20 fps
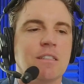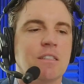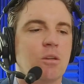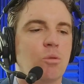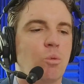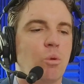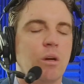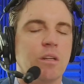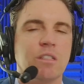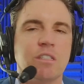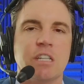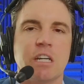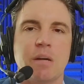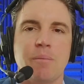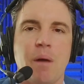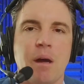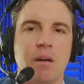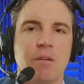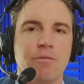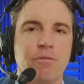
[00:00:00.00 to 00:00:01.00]
They're worried sick
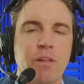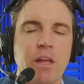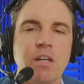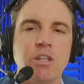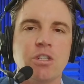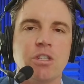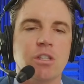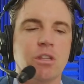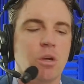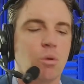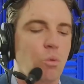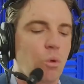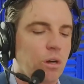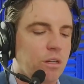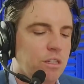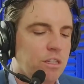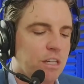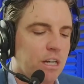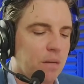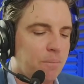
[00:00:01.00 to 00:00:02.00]
about inflation. They're worried
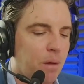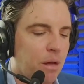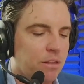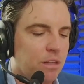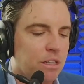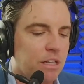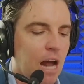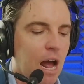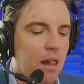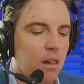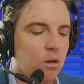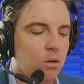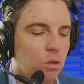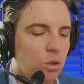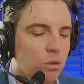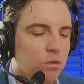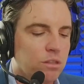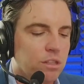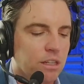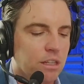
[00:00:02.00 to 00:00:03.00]
sick about the dollar
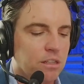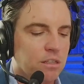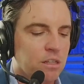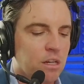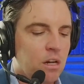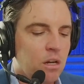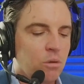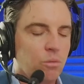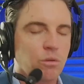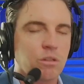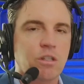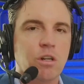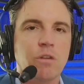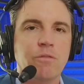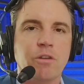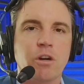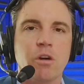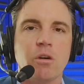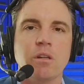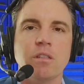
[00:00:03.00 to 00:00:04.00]
losing its reserve
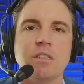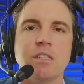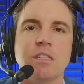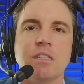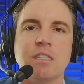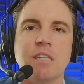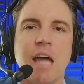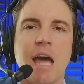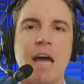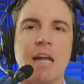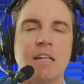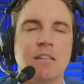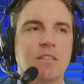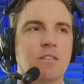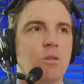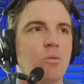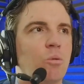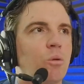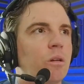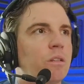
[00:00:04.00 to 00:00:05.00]
currency status.
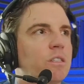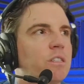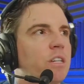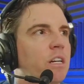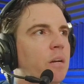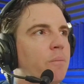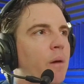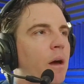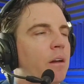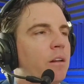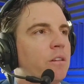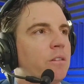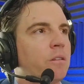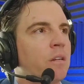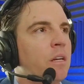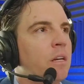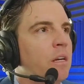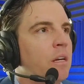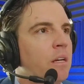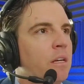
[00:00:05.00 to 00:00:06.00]
They're worried sick about a,
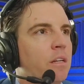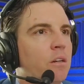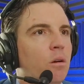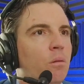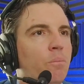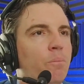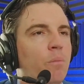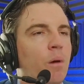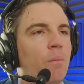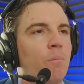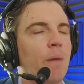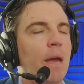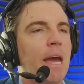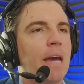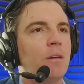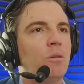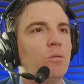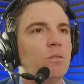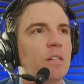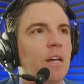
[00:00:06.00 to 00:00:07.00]
you know, a man
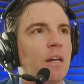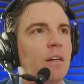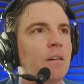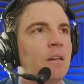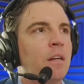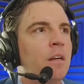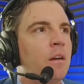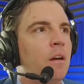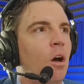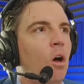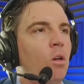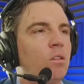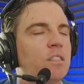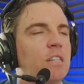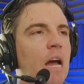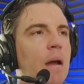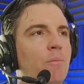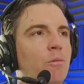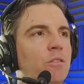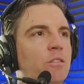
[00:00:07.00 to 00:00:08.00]
who's on
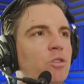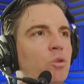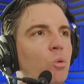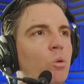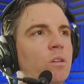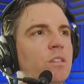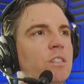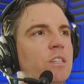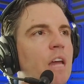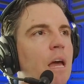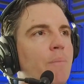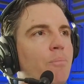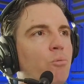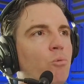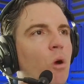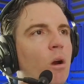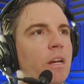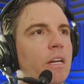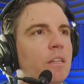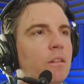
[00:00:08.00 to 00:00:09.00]
Alzheimer's doorstep
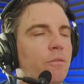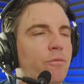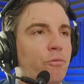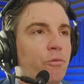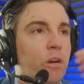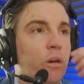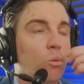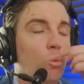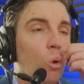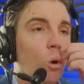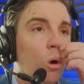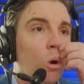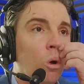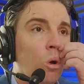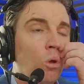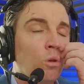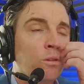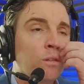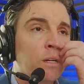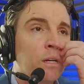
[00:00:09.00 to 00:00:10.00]
running the free
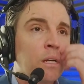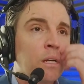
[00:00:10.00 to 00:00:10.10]
world.